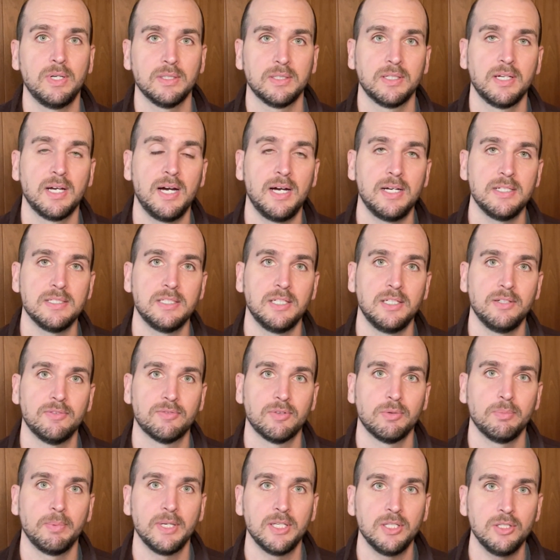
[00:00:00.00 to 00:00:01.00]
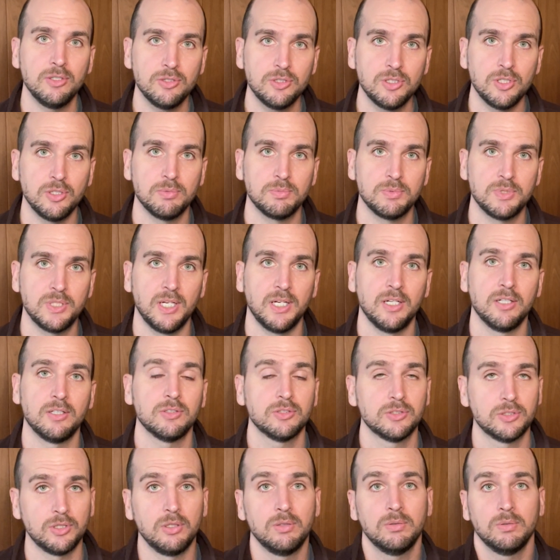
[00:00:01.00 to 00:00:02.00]
content for my YouTube
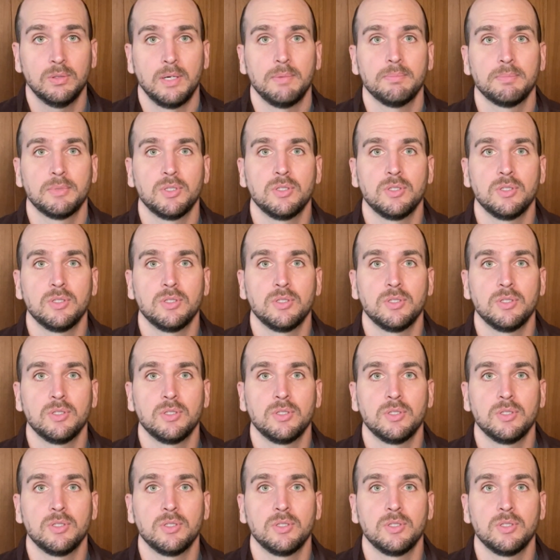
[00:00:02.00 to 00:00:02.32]
channel, so I'm